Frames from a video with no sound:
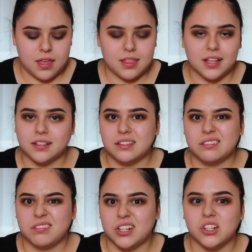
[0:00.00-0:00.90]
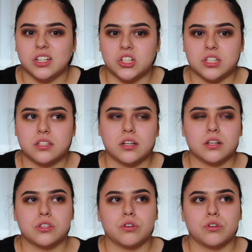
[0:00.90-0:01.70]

And that literally just stuck.